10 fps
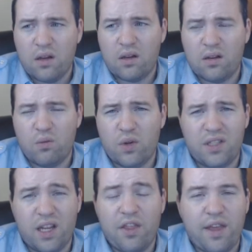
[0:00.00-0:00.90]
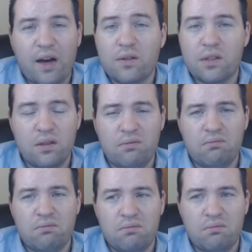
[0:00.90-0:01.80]
Would
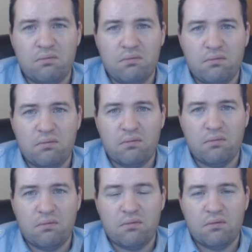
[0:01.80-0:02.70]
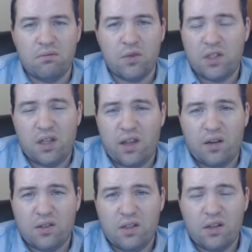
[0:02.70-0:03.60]

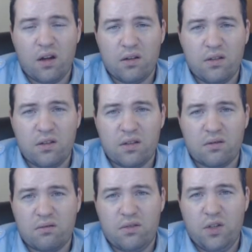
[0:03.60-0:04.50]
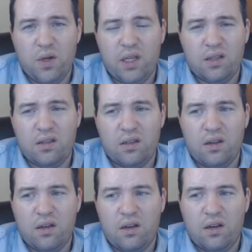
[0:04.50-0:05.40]
$10,000 do it?
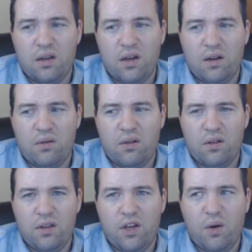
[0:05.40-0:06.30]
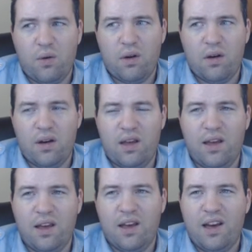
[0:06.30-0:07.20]
You know,
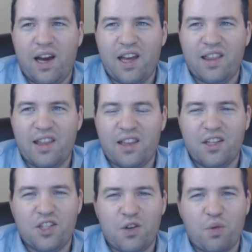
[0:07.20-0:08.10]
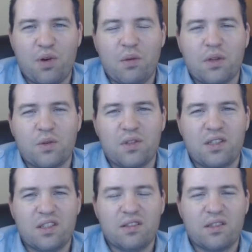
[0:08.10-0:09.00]
I think the general public would
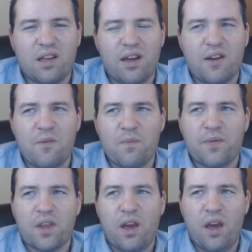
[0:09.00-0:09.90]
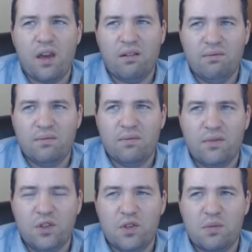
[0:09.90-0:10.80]
still say, hey,
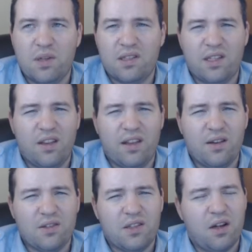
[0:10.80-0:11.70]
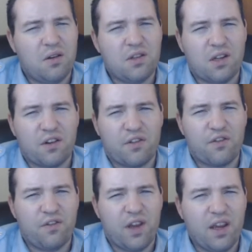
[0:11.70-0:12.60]
you spent $10,000 on a
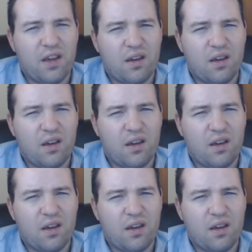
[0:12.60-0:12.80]
fake